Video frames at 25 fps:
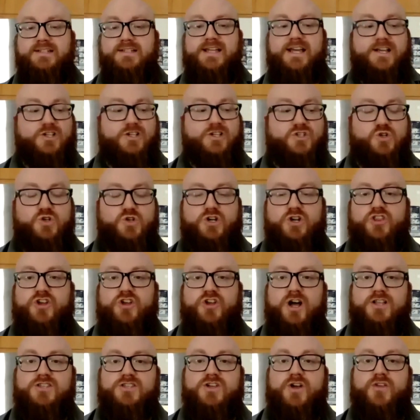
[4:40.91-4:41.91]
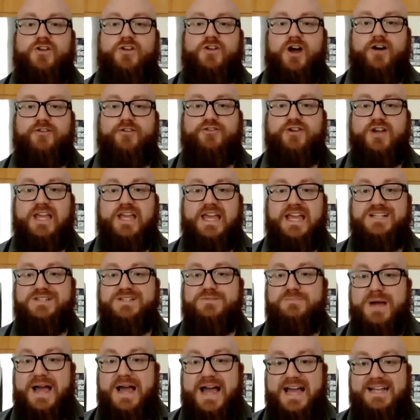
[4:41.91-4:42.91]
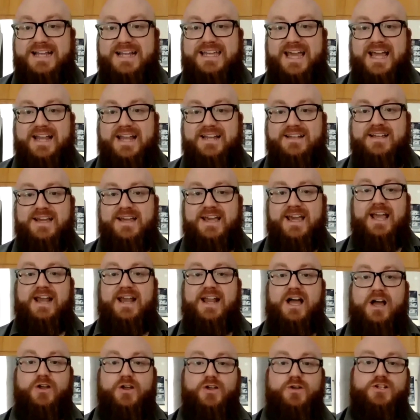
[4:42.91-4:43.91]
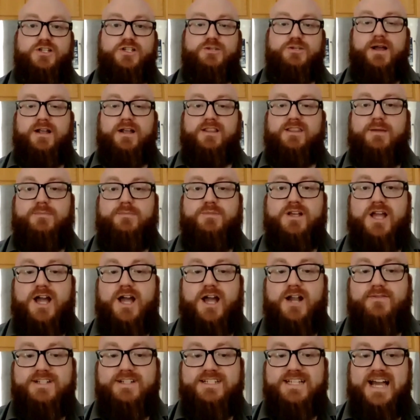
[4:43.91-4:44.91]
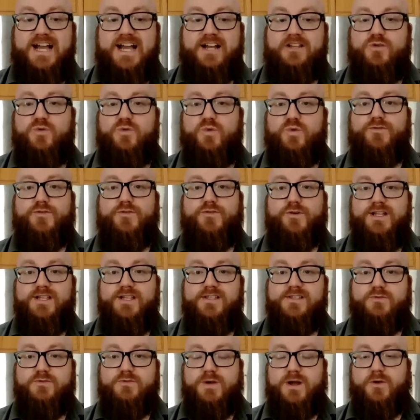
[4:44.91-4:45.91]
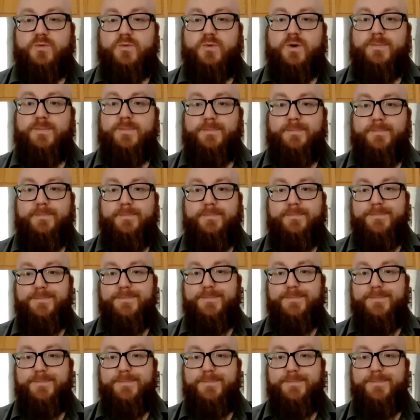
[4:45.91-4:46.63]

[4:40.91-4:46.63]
Take us through your thoughts on the Dauphin Kings back end and how you expect them to kind of attack the Wolverines in round 1.